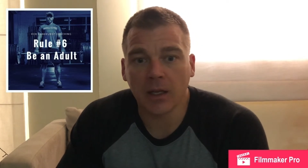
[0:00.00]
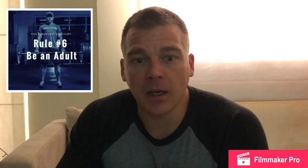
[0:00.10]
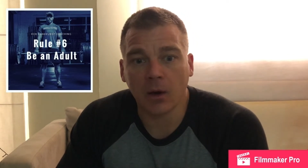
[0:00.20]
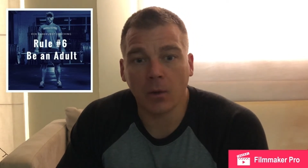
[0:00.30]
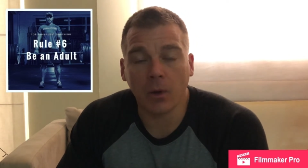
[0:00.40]

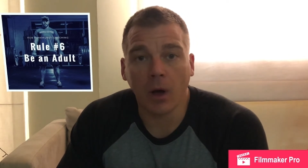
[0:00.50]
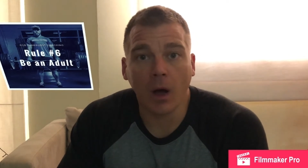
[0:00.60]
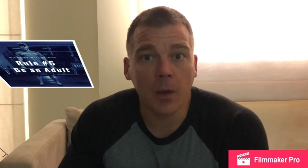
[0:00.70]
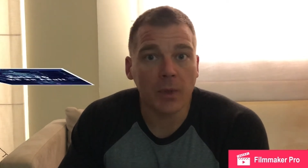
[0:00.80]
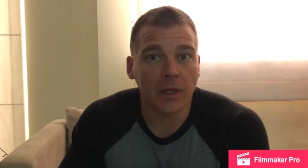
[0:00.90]
Now,
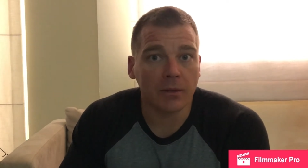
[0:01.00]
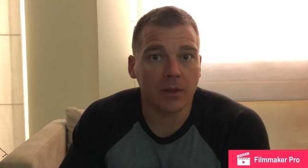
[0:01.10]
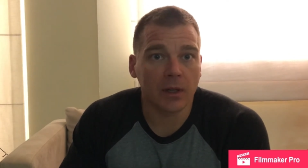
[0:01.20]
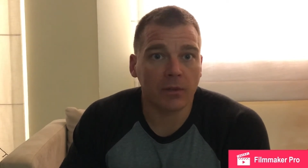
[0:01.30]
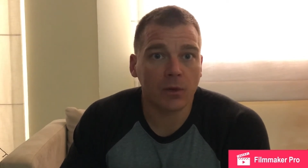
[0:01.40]
I
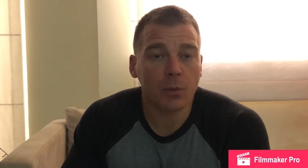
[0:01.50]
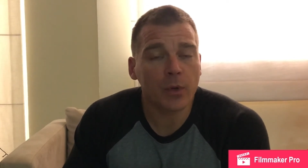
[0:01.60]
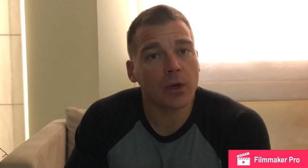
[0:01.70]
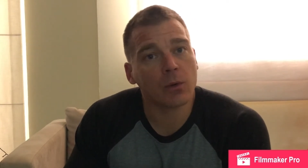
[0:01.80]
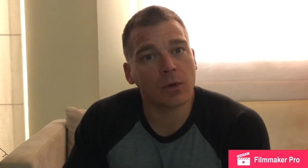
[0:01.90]
believe that if you're
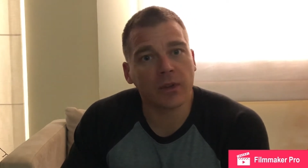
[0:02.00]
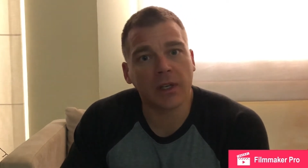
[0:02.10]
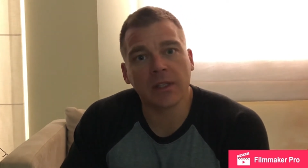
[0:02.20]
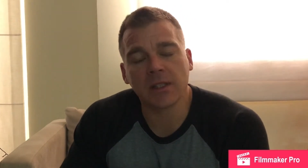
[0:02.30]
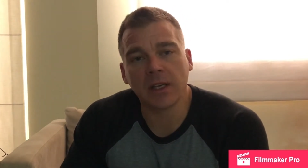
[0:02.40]
putting all of
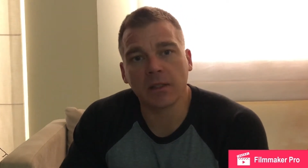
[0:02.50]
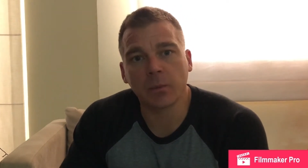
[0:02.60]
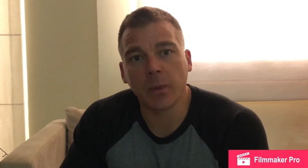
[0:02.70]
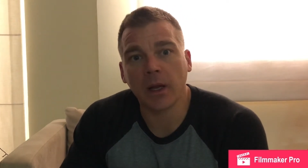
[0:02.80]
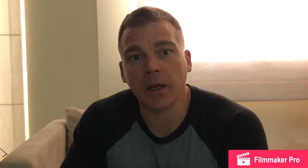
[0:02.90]
these things
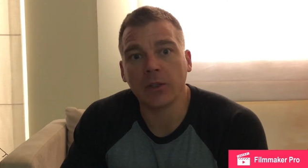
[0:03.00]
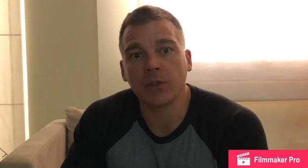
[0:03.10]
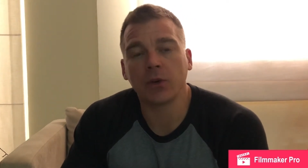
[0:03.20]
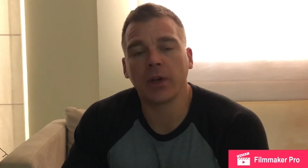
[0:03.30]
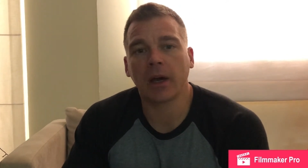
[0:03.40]
in place,
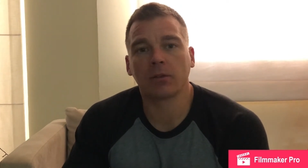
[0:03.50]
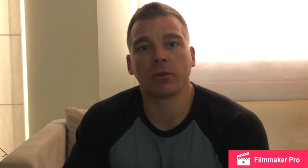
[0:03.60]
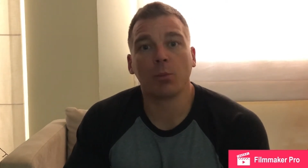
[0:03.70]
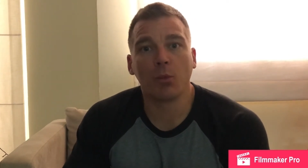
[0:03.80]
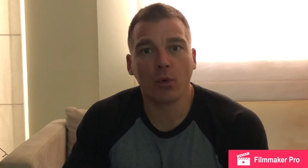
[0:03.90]
you're
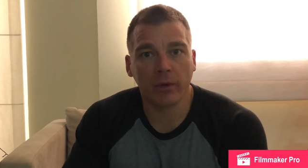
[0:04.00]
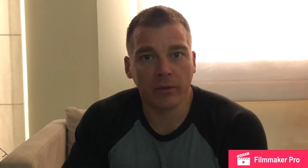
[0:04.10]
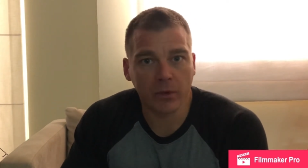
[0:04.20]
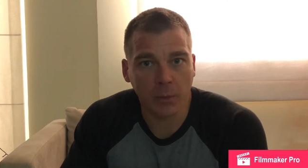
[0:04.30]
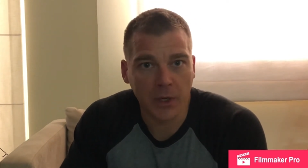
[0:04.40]
gathering more
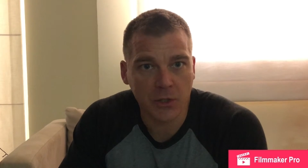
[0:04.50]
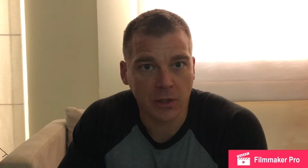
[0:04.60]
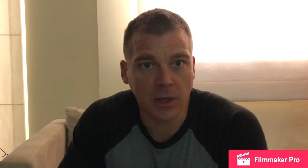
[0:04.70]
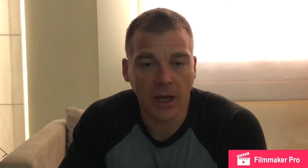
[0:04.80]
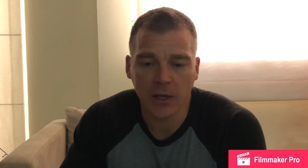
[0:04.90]

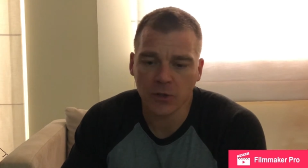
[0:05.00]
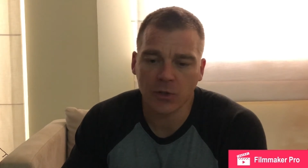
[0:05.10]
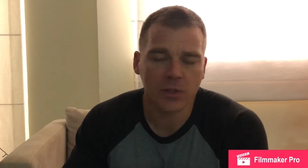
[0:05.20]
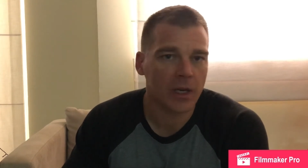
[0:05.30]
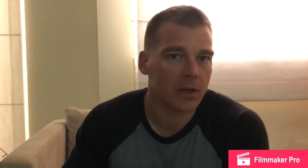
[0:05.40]
information. As
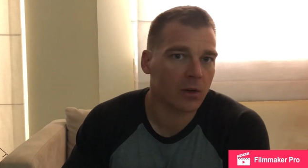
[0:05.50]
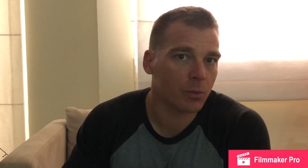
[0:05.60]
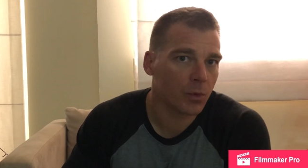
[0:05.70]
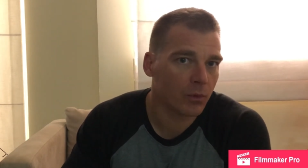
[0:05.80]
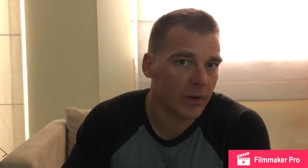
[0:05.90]
you take
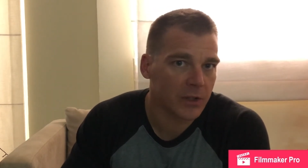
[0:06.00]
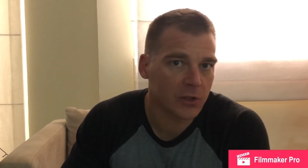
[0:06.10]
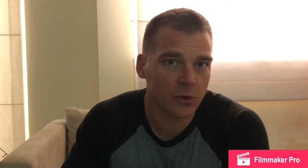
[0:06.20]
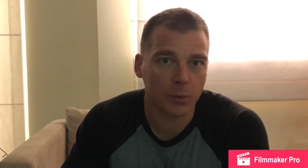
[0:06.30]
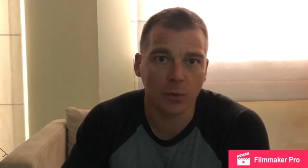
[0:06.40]
on more
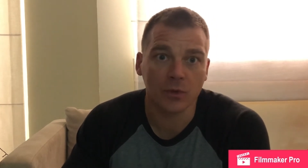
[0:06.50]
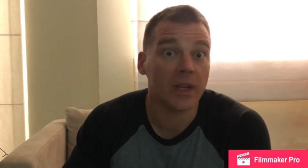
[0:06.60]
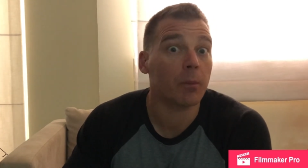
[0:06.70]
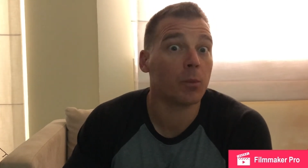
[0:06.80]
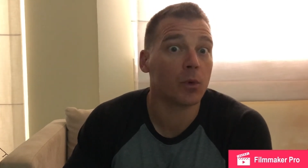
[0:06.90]
vegetables,
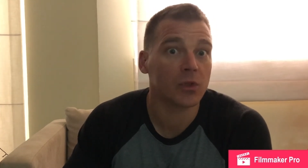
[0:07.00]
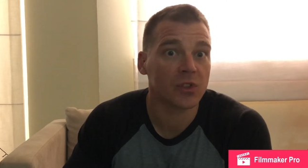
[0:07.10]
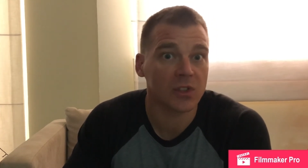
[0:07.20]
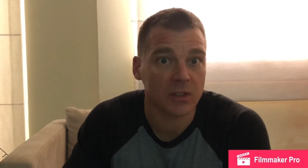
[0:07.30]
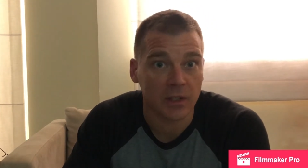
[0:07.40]
get more
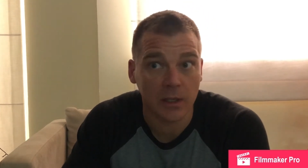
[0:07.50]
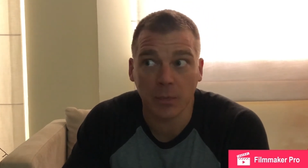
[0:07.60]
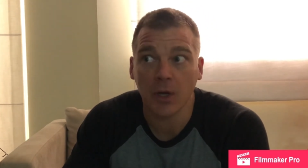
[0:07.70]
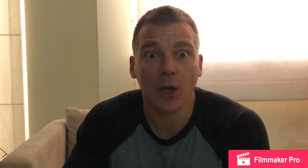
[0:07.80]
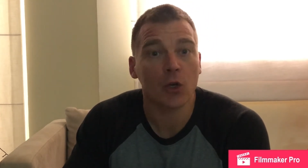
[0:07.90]

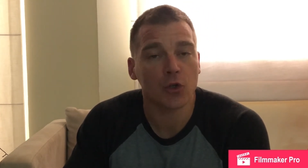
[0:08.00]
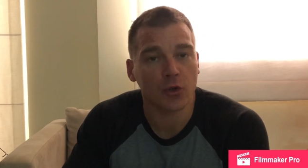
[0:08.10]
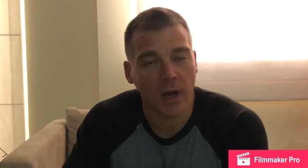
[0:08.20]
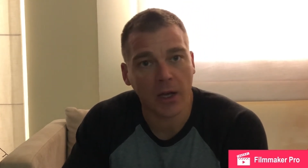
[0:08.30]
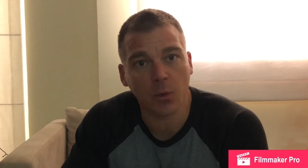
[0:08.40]
sleep,
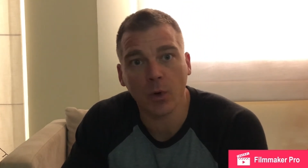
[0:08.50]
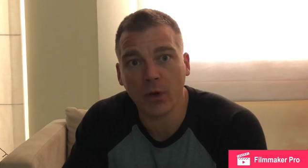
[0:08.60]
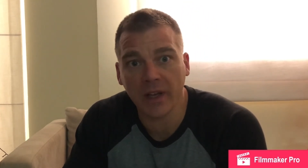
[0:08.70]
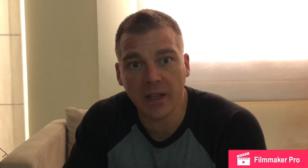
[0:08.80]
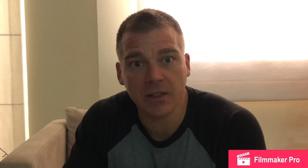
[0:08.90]
track what
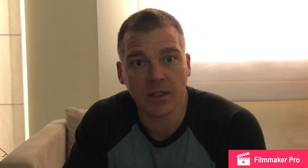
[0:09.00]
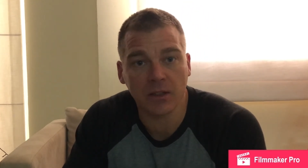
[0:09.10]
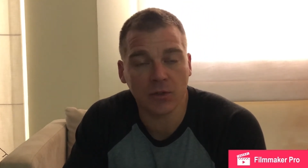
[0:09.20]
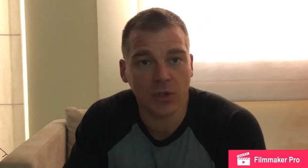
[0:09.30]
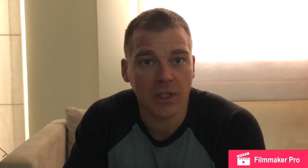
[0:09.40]
you're eating
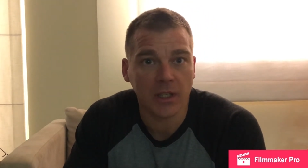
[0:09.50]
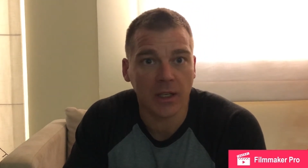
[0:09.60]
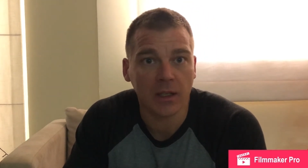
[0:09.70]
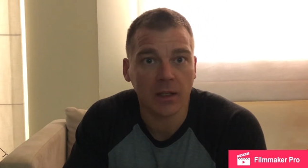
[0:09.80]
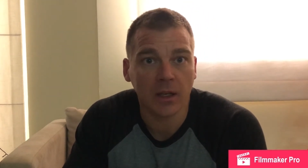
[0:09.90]
and
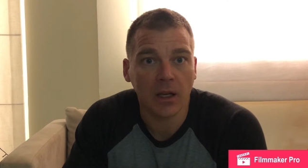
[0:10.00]
drinking,